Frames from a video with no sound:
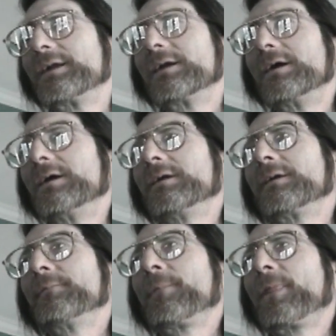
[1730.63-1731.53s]
and hurt.
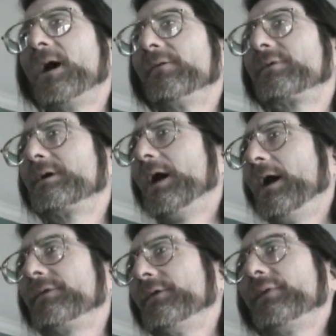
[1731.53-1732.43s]
I've
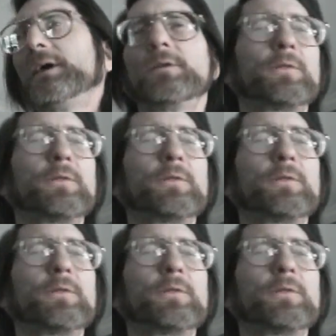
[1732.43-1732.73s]
got to find